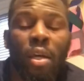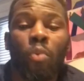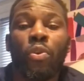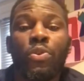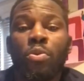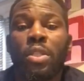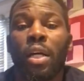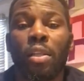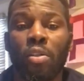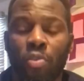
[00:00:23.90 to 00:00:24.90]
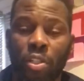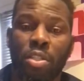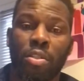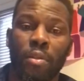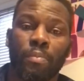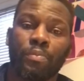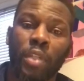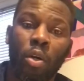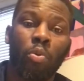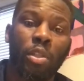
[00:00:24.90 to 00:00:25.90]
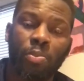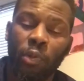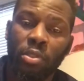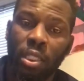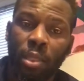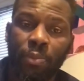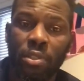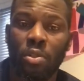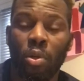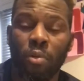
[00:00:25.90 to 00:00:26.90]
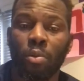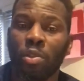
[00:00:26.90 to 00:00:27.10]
When you tell a Christian, we're supposed to keep his Torah,